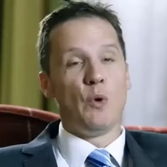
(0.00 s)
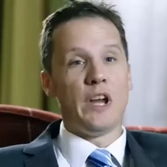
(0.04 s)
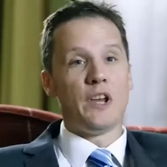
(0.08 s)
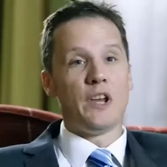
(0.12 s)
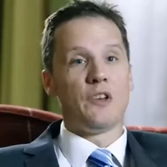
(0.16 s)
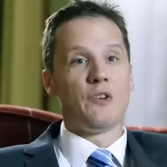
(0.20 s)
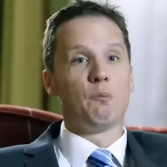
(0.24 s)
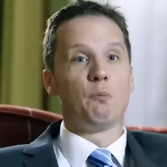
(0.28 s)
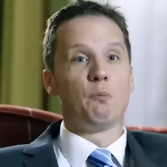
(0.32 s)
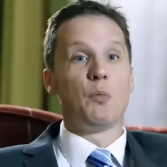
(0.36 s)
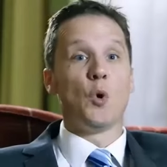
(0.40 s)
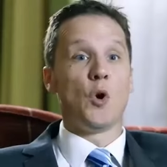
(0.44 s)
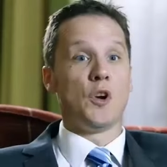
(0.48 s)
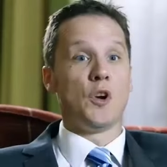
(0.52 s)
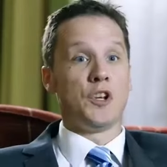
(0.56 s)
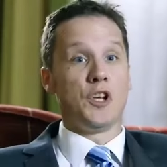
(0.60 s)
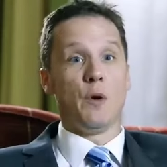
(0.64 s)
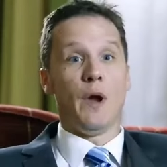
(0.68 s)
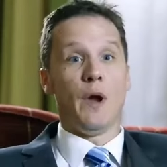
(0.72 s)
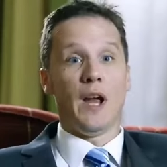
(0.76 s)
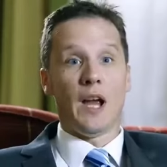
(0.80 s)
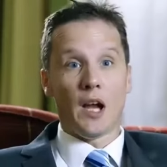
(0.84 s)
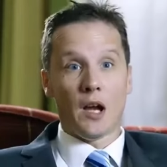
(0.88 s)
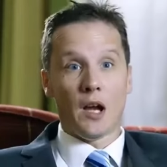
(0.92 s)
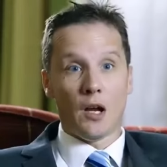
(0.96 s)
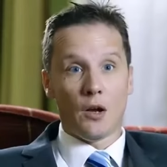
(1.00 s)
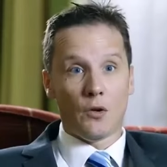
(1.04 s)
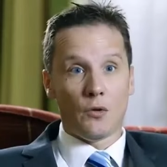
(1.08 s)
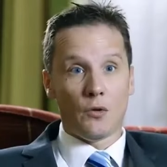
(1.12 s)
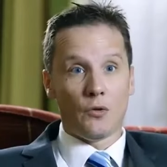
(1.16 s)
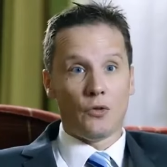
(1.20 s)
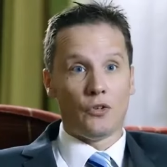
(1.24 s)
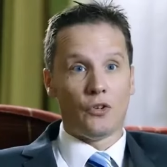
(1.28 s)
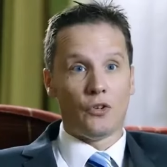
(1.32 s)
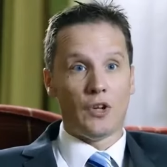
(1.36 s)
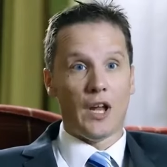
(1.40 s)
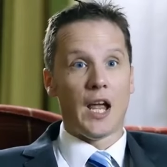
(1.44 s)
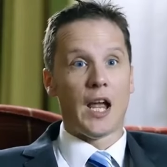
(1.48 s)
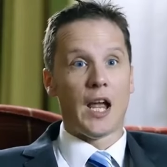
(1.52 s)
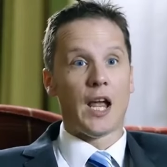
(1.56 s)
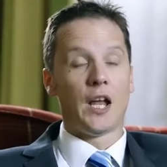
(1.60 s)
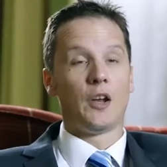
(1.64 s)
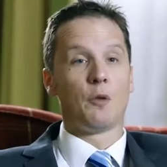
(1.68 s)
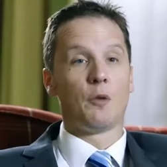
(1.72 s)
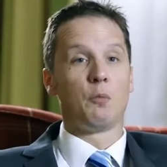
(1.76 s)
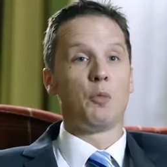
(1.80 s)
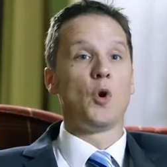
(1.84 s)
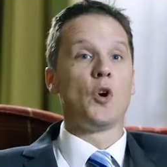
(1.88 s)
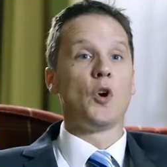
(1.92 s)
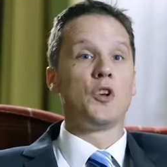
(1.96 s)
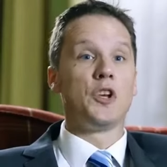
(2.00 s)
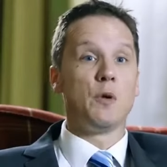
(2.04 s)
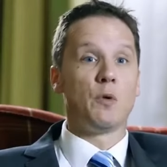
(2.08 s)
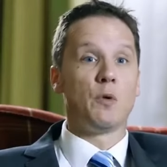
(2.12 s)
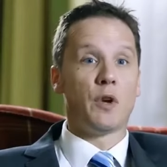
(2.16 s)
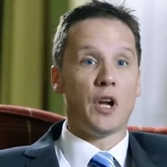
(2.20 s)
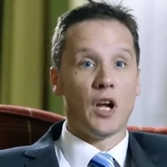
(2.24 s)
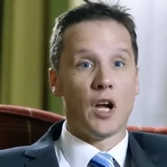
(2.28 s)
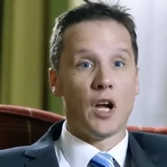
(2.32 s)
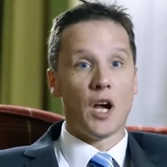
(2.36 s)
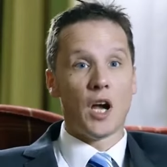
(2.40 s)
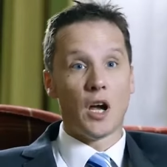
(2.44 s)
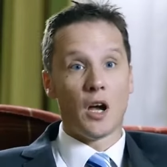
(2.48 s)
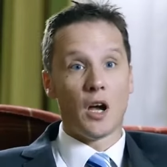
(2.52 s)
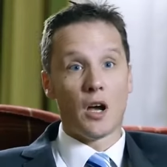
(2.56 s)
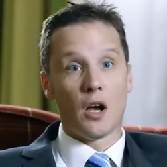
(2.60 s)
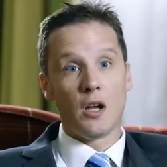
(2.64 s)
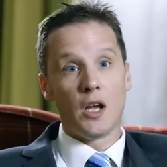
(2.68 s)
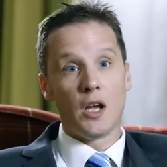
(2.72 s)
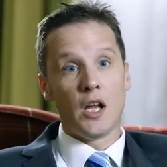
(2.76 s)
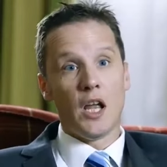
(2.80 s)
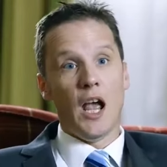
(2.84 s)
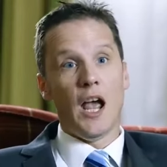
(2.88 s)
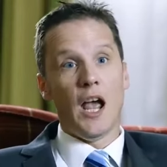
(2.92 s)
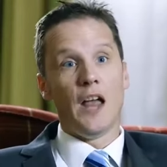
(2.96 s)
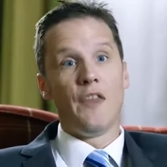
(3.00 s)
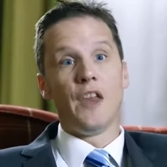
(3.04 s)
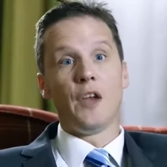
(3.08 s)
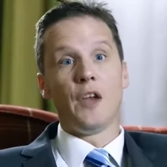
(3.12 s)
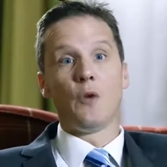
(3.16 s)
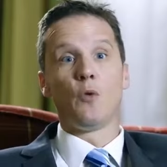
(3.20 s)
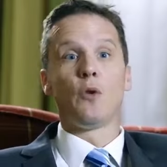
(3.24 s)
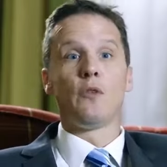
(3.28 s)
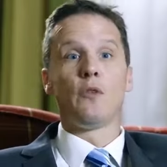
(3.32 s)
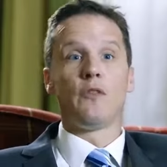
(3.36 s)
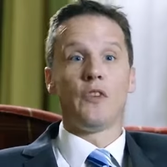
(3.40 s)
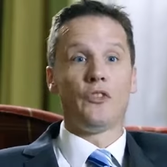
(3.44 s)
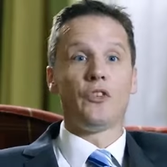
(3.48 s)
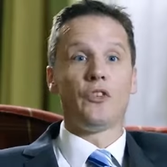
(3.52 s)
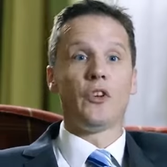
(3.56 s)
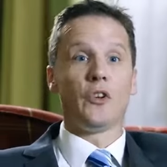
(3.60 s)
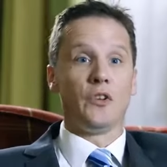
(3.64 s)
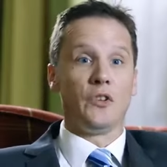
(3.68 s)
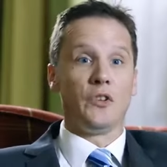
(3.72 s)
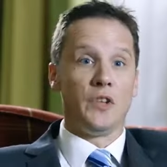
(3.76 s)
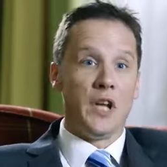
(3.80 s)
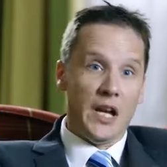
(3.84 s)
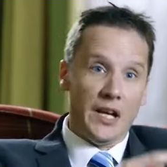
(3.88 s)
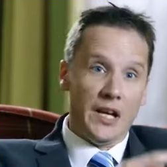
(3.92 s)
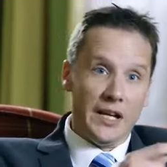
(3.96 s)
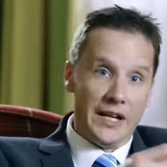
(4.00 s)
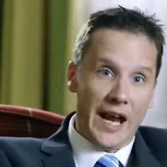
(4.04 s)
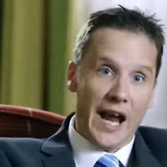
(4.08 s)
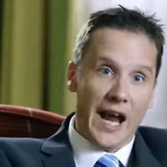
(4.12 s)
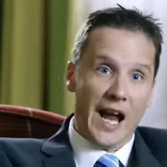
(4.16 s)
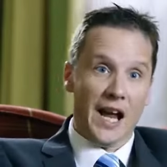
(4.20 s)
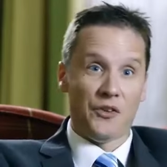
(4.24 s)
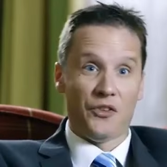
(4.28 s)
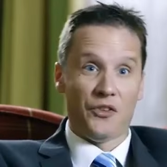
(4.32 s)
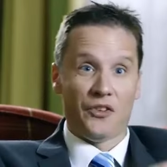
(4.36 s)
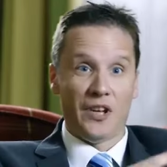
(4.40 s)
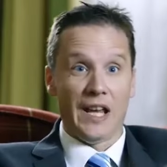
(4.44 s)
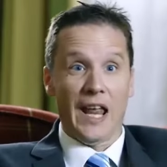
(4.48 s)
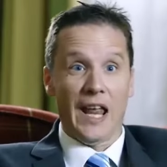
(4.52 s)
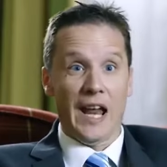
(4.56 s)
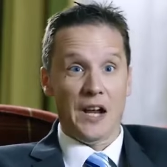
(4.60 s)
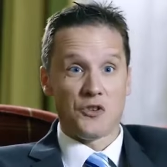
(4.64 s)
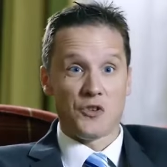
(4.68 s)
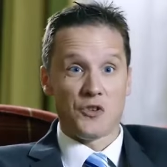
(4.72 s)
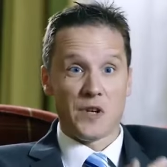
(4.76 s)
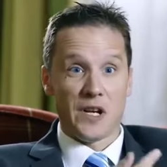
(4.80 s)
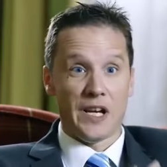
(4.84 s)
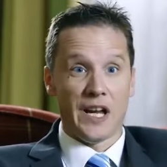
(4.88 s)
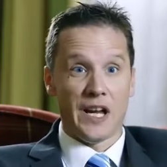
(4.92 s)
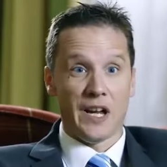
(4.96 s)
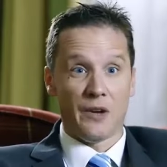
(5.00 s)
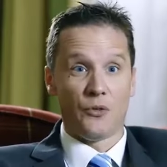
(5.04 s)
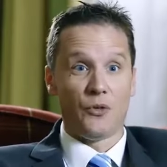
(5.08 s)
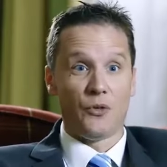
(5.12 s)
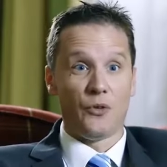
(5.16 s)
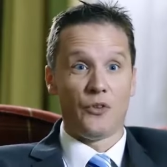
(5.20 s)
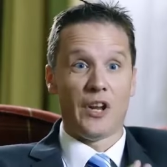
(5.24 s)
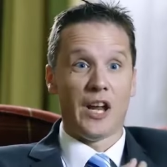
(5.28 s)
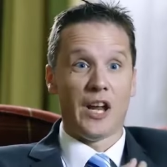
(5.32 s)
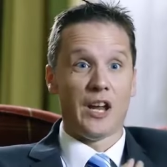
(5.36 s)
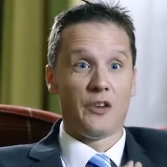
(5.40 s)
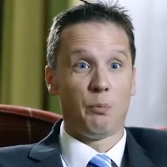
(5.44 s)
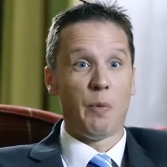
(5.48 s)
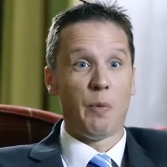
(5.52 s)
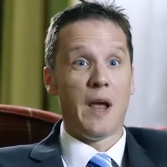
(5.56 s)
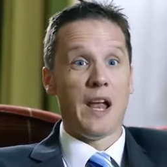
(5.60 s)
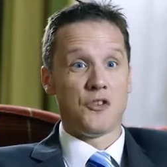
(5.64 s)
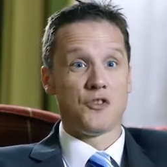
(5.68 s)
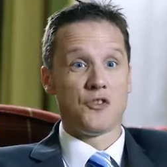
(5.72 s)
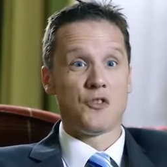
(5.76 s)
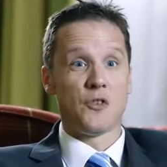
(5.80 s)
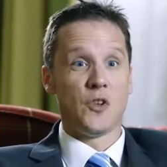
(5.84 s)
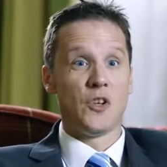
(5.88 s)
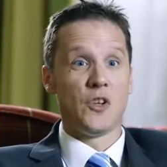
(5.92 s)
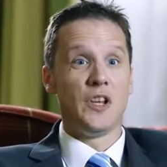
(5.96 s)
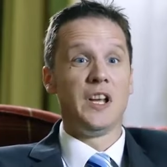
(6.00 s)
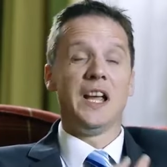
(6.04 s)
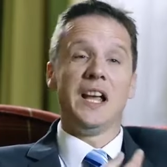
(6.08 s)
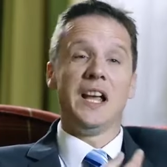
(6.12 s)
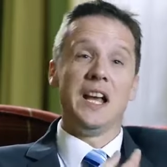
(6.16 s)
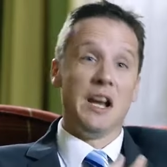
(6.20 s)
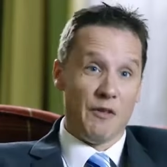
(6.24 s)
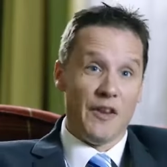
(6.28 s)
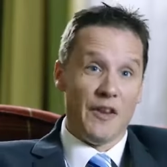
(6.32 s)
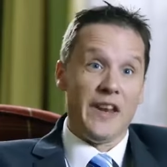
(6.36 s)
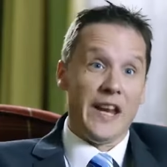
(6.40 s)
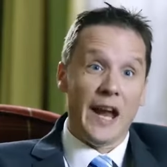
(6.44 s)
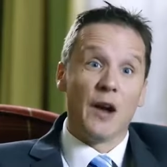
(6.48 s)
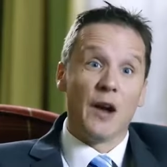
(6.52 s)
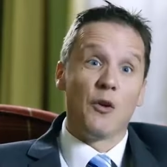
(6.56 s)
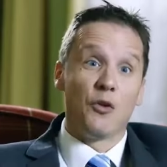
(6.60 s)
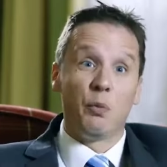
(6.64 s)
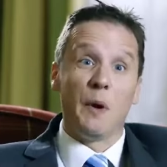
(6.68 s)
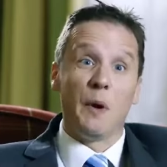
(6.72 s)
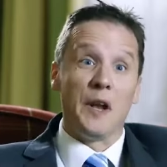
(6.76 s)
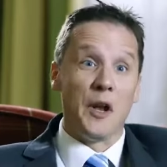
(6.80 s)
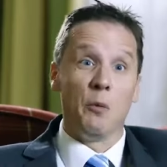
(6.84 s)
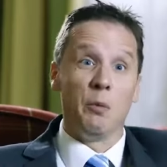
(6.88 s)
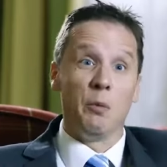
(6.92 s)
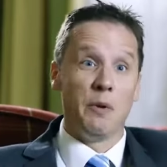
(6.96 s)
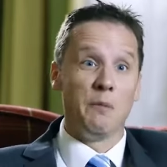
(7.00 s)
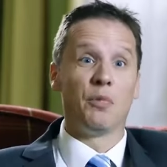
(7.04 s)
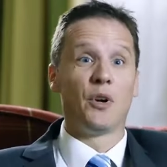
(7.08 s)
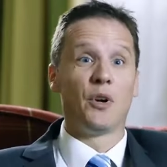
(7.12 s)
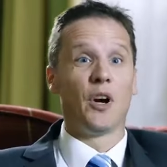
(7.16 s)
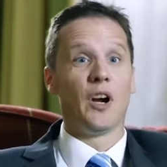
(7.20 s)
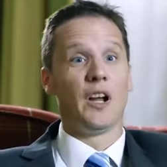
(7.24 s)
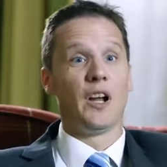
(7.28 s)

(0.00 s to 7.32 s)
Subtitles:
We'd bought a new house, and I bought a new car, and then all of a sudden, gas, electric, council tax, petrol, and everything else went up in